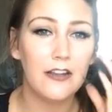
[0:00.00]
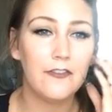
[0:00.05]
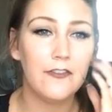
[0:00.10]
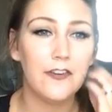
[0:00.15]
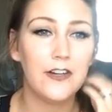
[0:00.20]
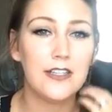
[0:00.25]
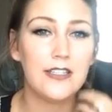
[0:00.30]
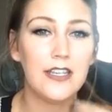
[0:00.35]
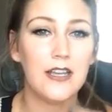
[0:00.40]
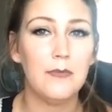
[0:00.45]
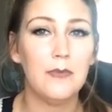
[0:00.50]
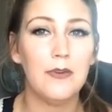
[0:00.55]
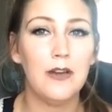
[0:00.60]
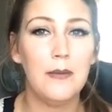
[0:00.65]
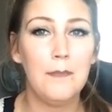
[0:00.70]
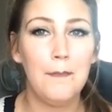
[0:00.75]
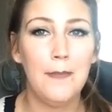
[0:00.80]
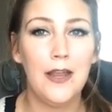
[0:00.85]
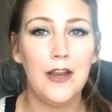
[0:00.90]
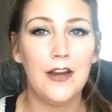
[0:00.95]
For example,
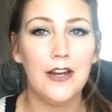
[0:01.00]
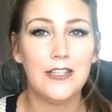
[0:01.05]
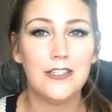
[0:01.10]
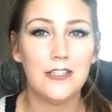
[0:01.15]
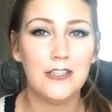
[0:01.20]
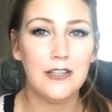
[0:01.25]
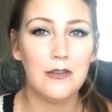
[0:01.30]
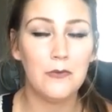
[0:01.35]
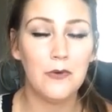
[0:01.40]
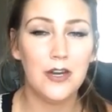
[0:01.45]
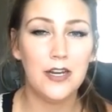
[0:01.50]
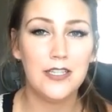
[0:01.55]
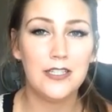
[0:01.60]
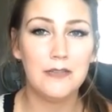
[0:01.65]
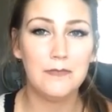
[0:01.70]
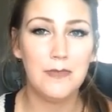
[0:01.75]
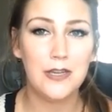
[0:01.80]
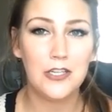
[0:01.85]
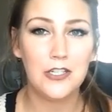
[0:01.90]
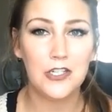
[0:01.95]
I'm married, so they wanted
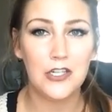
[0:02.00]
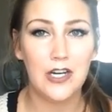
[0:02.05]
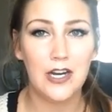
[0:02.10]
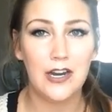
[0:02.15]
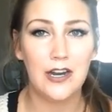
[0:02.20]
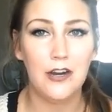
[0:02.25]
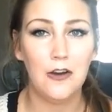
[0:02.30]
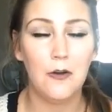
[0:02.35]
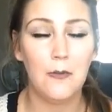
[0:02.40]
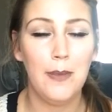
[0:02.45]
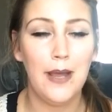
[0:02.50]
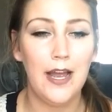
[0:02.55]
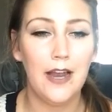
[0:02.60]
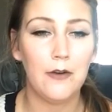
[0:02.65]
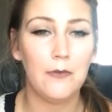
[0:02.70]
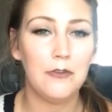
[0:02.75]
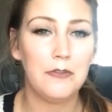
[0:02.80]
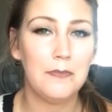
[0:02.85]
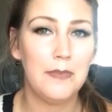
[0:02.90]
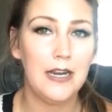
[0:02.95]
to make sure I go
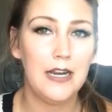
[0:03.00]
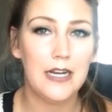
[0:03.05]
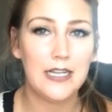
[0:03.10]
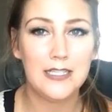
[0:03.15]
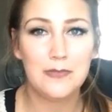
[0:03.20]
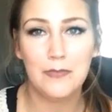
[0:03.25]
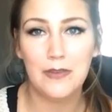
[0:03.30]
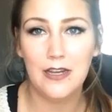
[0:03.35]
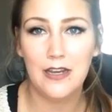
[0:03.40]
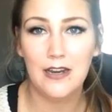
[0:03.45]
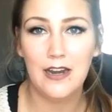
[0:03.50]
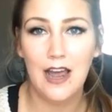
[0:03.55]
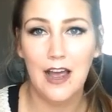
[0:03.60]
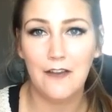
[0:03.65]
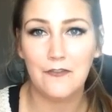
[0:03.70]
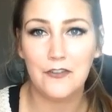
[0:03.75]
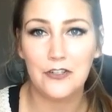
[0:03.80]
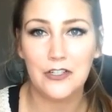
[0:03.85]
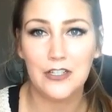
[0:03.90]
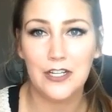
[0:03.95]
back with my husband
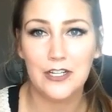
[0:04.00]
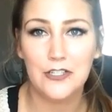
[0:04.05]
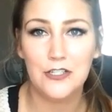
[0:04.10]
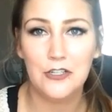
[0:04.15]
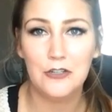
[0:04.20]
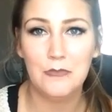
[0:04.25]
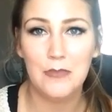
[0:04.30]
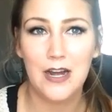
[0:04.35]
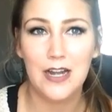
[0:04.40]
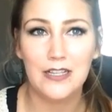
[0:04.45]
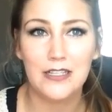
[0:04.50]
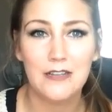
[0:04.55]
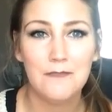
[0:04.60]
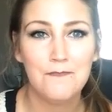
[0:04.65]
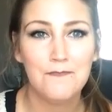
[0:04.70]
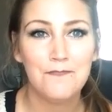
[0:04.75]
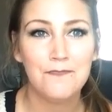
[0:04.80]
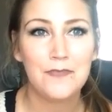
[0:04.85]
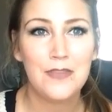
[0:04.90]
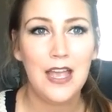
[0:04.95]
after 2 months,
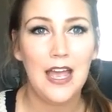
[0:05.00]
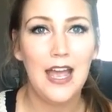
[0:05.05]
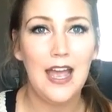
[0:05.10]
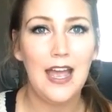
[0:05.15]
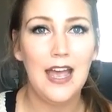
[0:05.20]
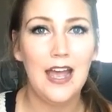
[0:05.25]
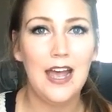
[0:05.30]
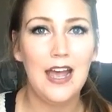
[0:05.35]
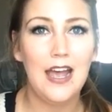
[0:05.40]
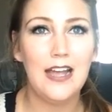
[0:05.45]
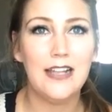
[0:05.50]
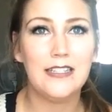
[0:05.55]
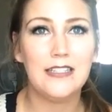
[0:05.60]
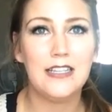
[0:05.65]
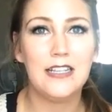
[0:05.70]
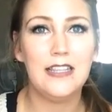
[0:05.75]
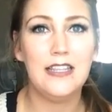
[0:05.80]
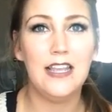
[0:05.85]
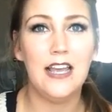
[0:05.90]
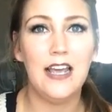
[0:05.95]

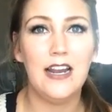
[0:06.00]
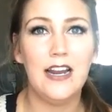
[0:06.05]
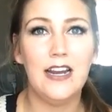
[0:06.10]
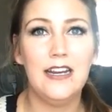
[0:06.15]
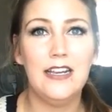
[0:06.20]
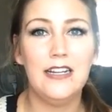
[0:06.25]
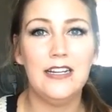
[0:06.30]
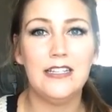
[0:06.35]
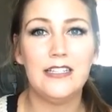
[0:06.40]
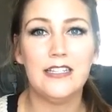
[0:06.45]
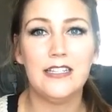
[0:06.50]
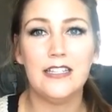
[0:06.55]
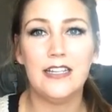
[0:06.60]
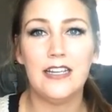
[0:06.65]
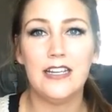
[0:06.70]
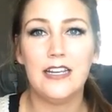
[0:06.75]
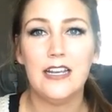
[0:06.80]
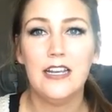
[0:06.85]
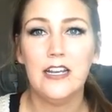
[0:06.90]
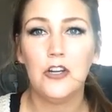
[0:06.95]
and then I needed
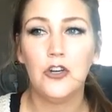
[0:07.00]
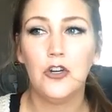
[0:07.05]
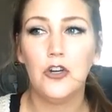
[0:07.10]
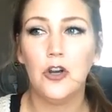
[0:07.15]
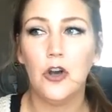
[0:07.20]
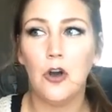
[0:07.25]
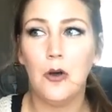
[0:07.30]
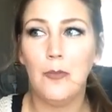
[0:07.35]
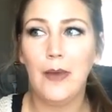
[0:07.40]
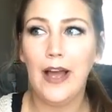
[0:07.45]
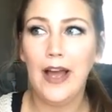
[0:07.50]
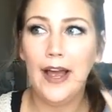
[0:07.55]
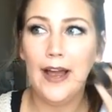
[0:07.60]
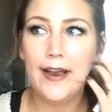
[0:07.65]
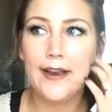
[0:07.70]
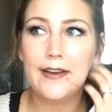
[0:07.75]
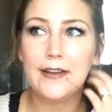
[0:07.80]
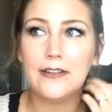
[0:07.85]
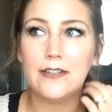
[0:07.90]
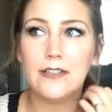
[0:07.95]
to go
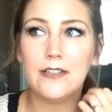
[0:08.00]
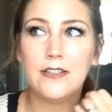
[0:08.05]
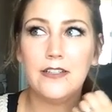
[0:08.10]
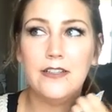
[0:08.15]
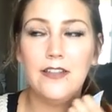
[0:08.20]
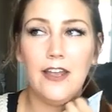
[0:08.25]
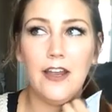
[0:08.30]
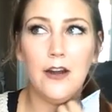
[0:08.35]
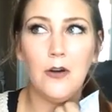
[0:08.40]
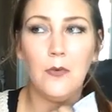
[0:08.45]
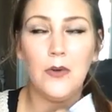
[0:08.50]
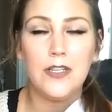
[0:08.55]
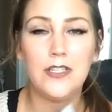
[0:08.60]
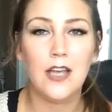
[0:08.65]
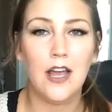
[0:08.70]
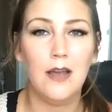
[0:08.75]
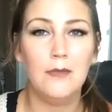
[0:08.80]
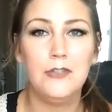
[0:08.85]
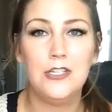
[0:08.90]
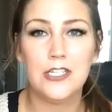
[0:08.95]
back there one
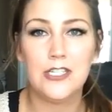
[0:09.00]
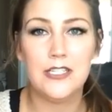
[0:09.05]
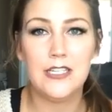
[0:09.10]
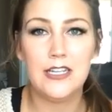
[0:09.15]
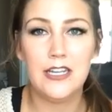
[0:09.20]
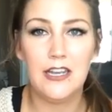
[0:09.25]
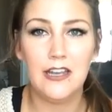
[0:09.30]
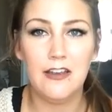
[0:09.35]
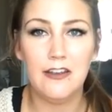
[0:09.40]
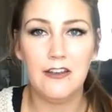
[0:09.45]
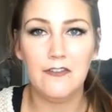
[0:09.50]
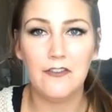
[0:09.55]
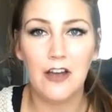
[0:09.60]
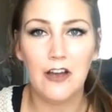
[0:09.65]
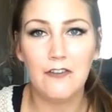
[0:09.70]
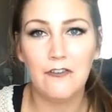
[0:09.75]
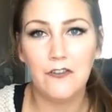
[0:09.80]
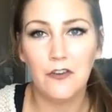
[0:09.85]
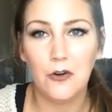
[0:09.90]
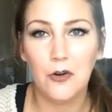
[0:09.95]
time just to give
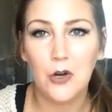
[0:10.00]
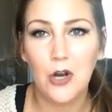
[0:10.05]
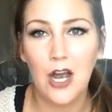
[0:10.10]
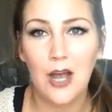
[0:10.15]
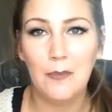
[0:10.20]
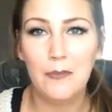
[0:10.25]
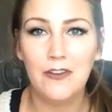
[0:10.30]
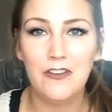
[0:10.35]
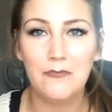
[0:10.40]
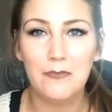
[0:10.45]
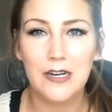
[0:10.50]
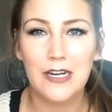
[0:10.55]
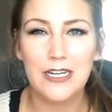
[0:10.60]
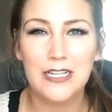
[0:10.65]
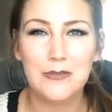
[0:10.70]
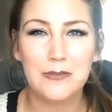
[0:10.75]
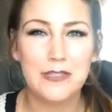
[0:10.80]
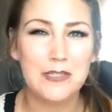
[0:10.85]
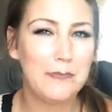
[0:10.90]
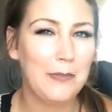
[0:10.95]
a photocopy of my
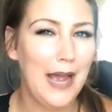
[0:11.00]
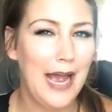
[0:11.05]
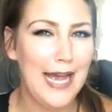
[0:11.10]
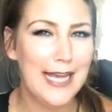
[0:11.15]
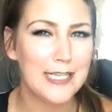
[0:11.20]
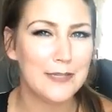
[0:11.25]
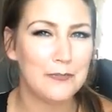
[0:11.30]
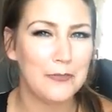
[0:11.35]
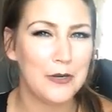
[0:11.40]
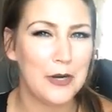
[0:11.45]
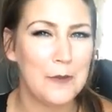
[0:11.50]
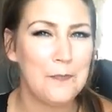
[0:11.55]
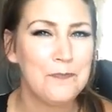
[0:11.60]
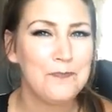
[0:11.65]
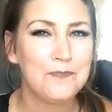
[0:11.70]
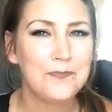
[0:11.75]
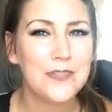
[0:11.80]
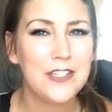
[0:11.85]
husband's passport.